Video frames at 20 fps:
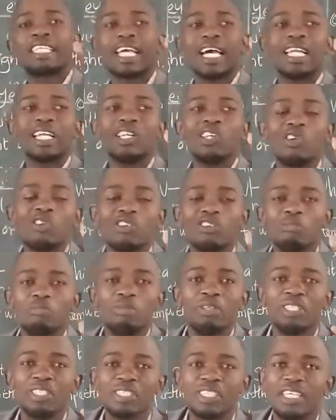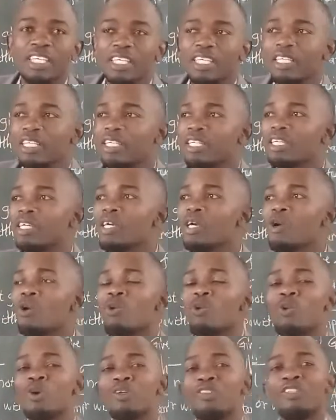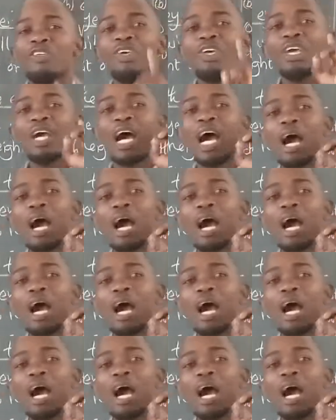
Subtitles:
cannot be seen with